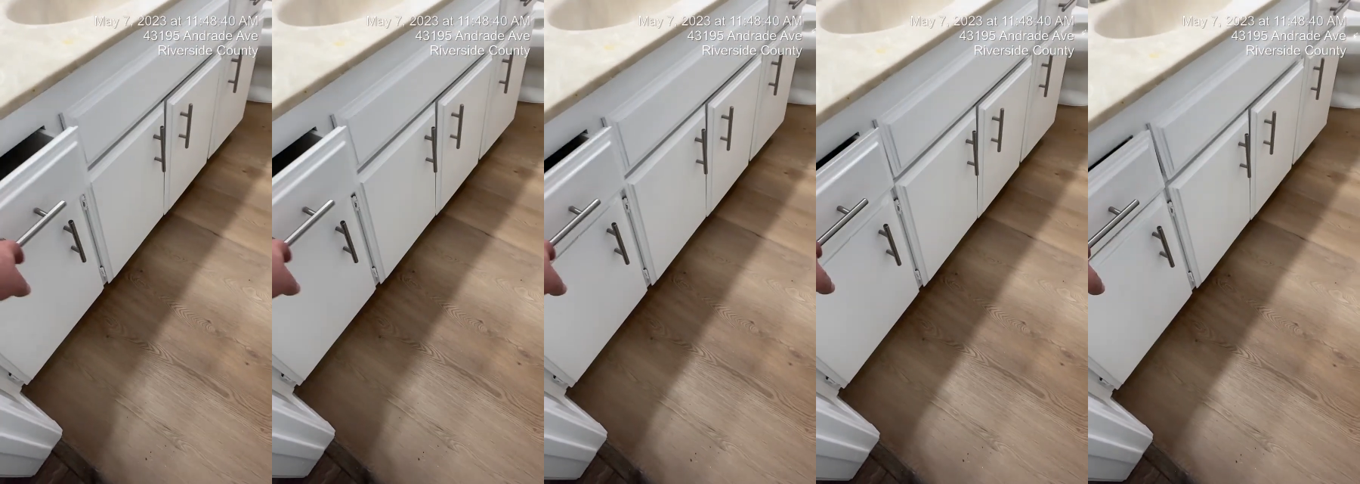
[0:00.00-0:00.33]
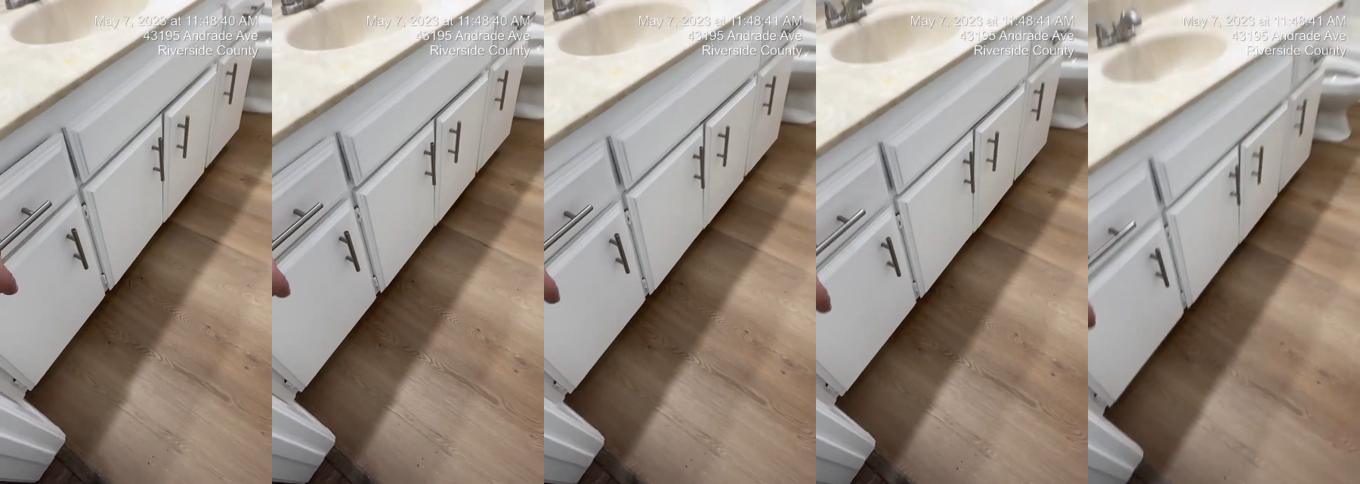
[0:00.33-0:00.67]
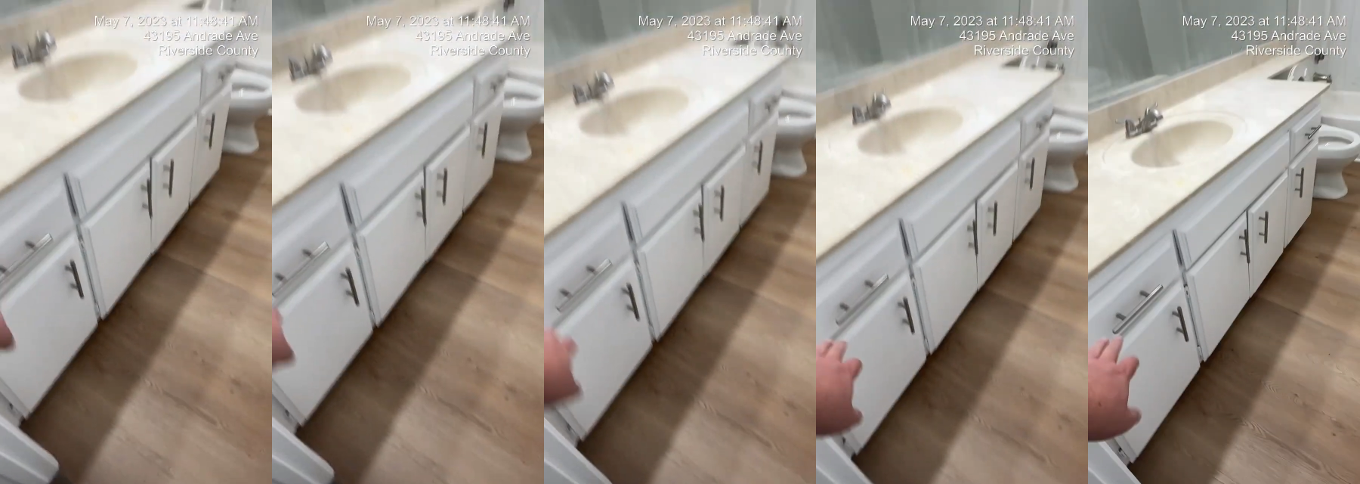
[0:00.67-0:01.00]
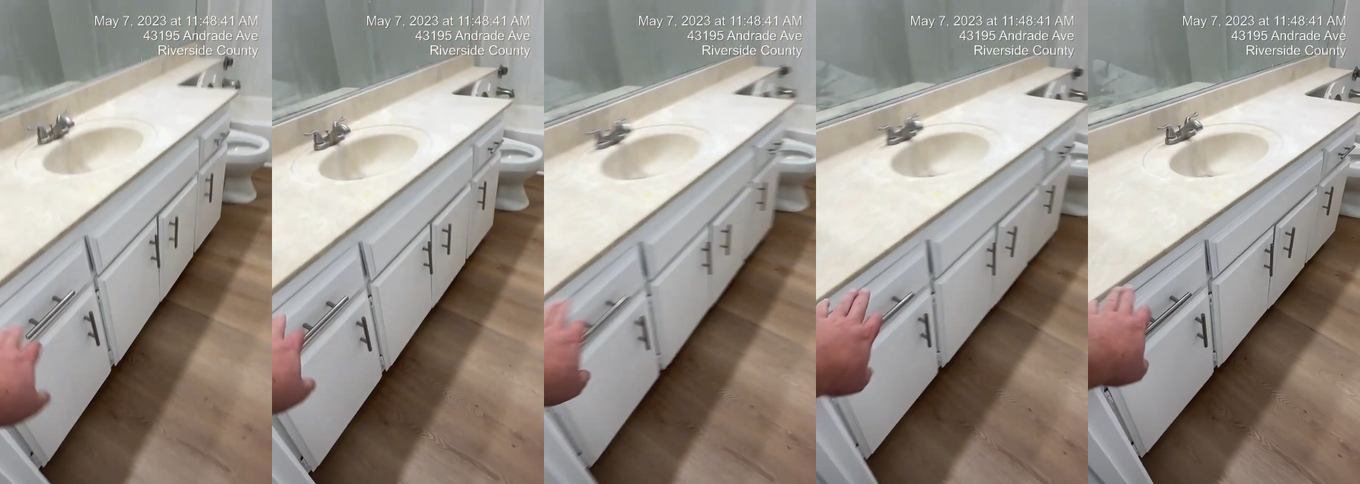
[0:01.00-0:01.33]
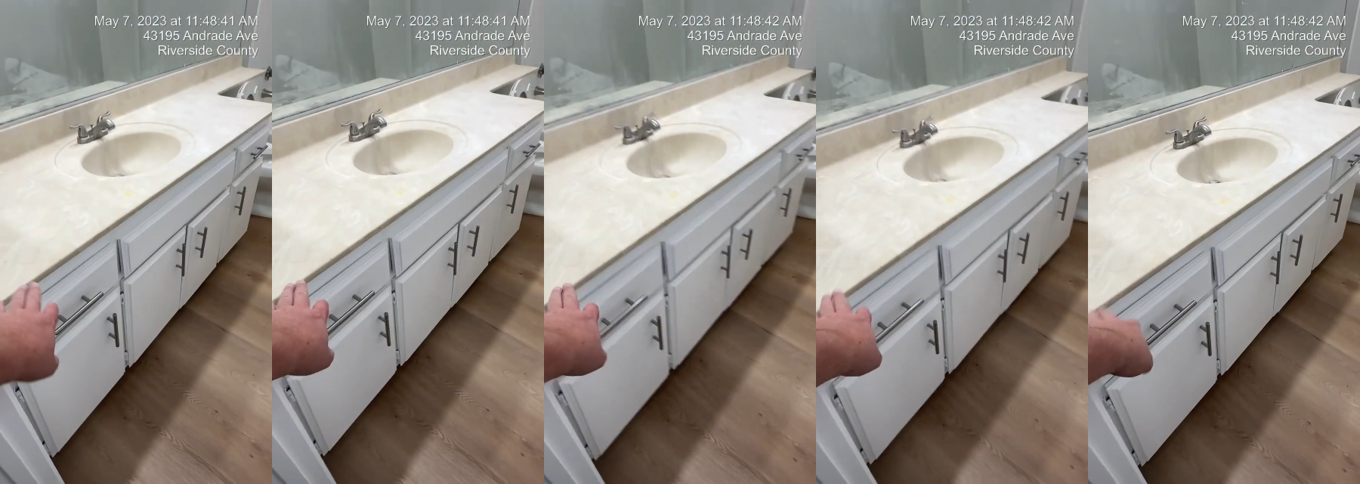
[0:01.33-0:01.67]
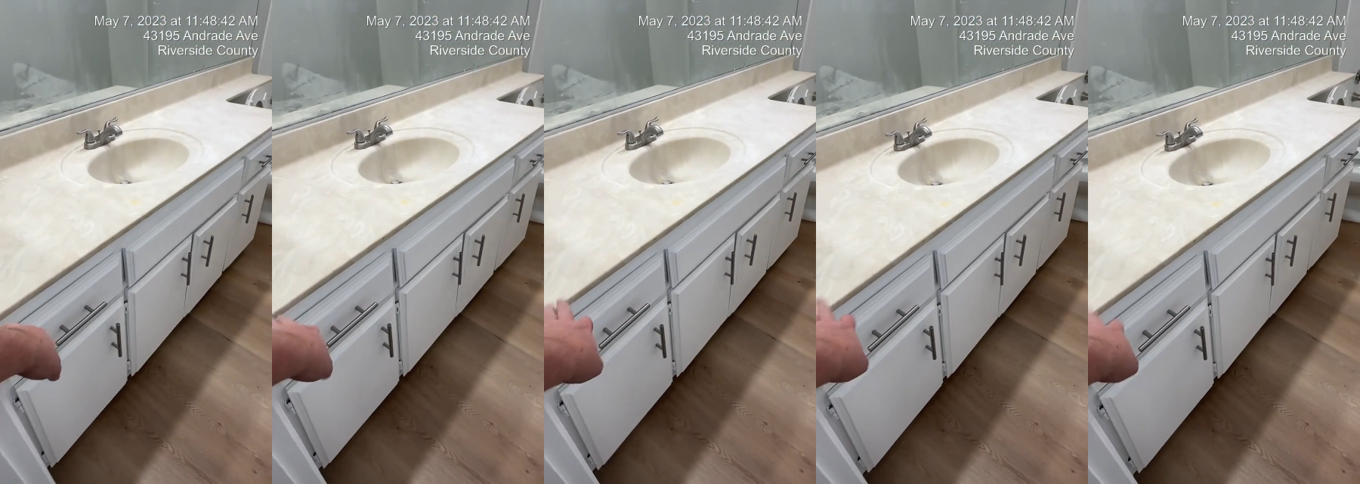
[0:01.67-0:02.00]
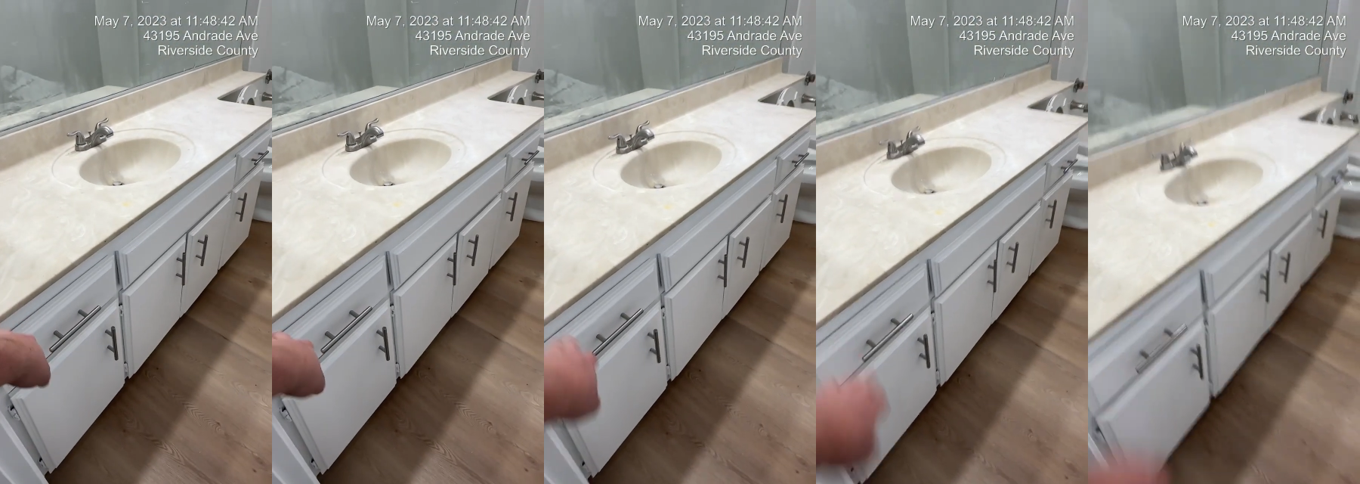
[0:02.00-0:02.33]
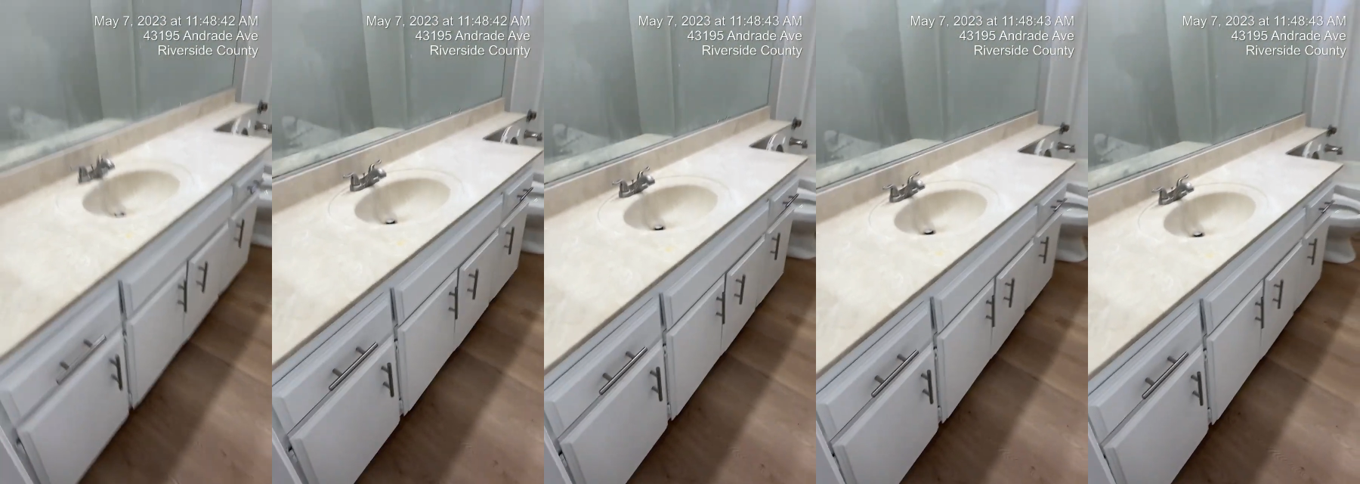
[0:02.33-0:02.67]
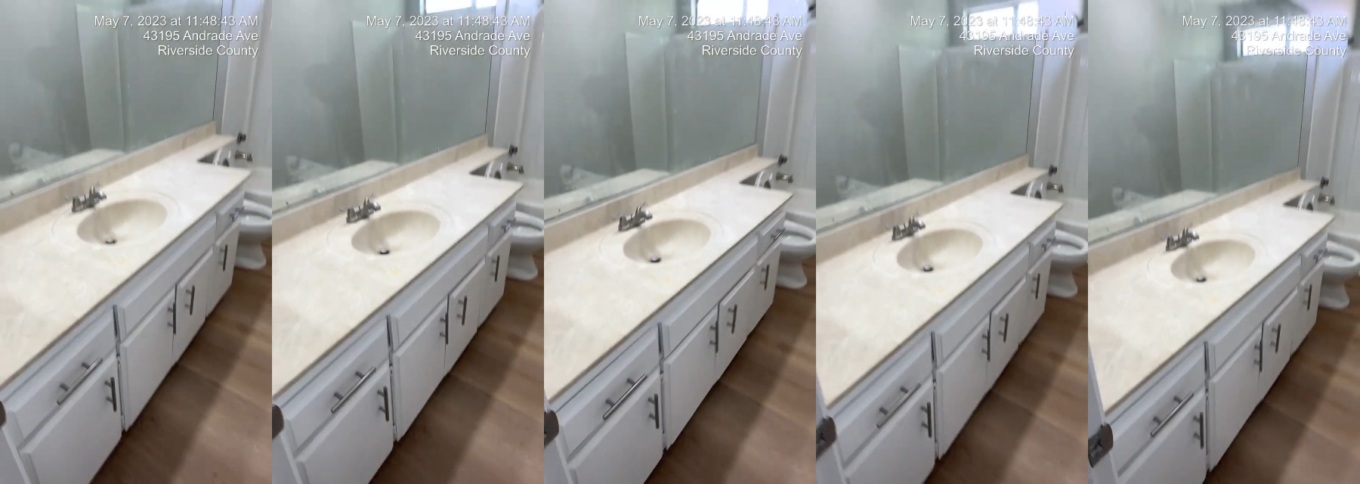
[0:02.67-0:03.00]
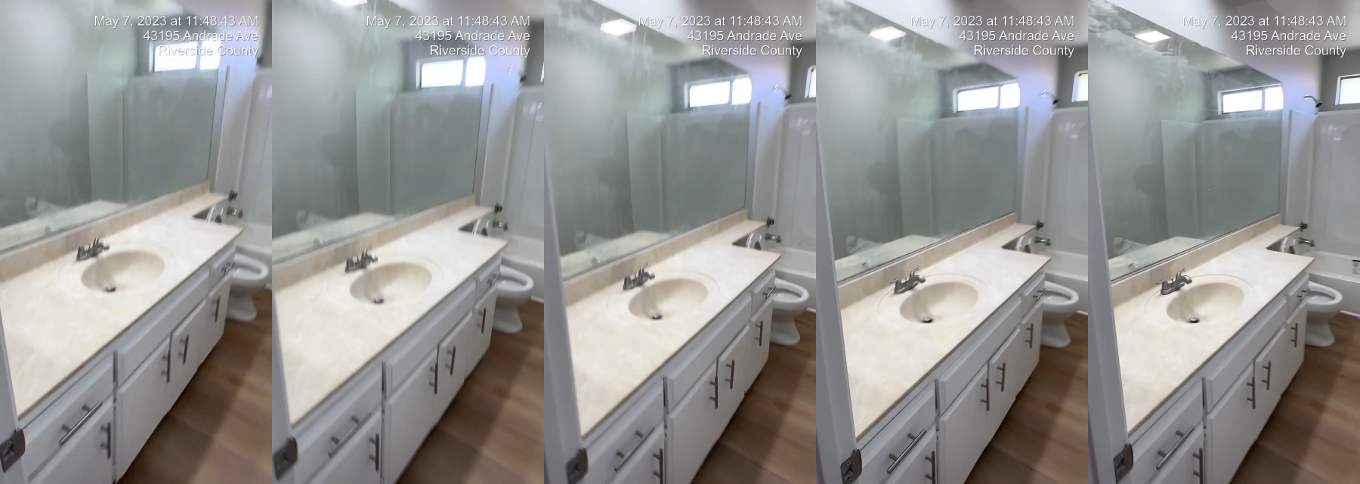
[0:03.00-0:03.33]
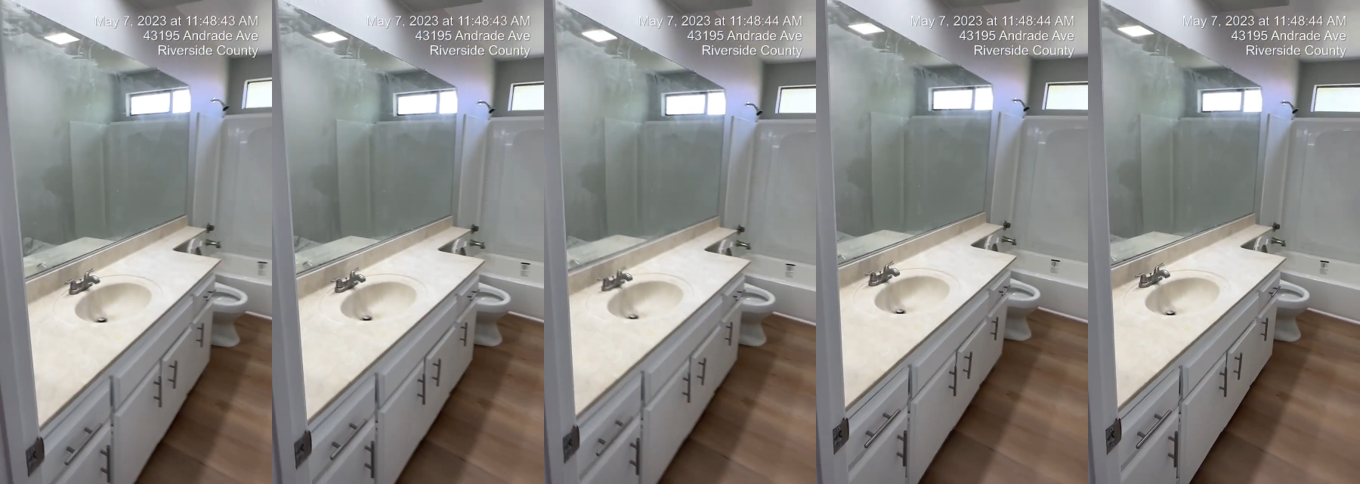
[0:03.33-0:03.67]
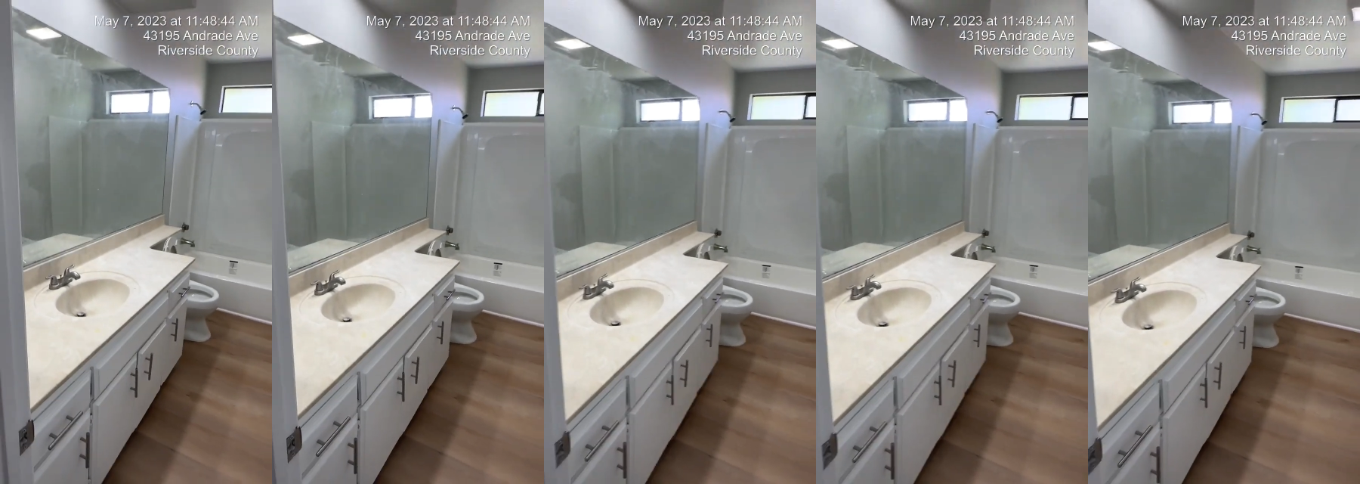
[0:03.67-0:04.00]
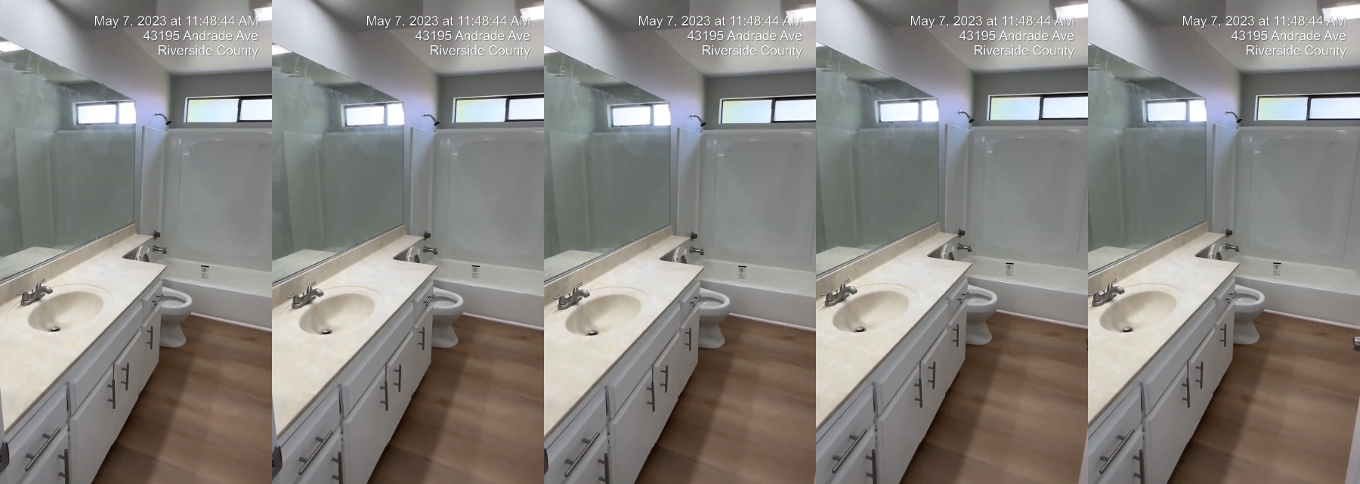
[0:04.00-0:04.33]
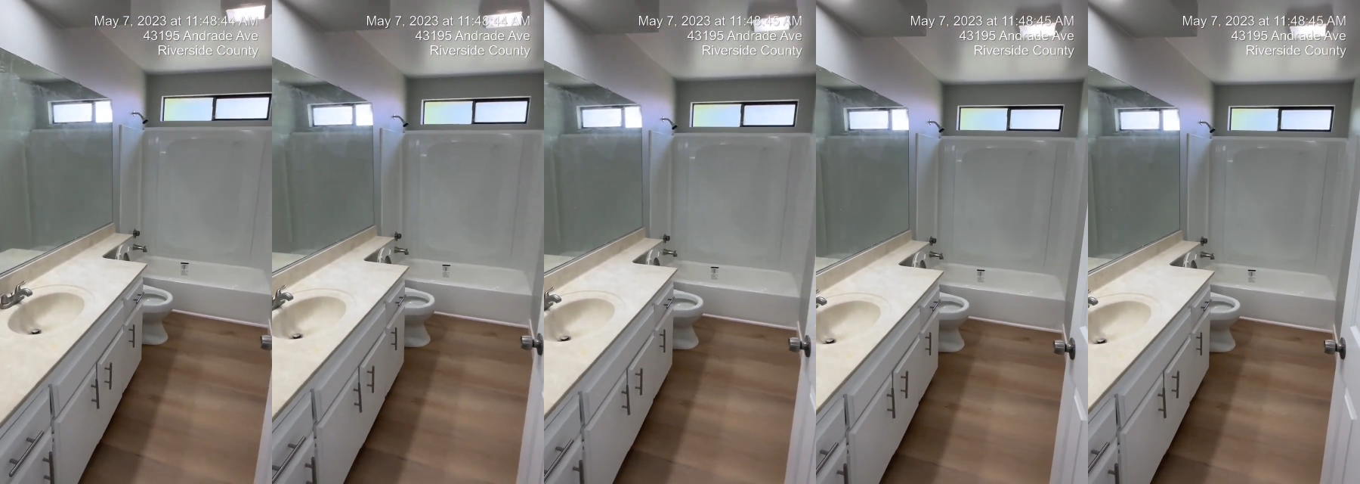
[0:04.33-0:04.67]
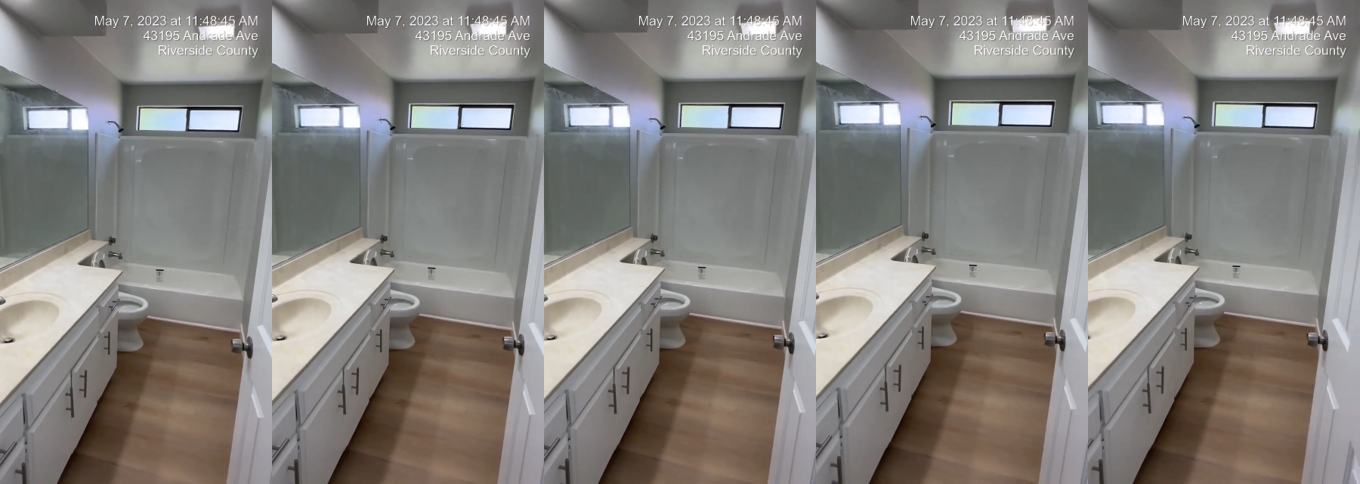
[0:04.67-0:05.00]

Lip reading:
[unreadable: no face in view]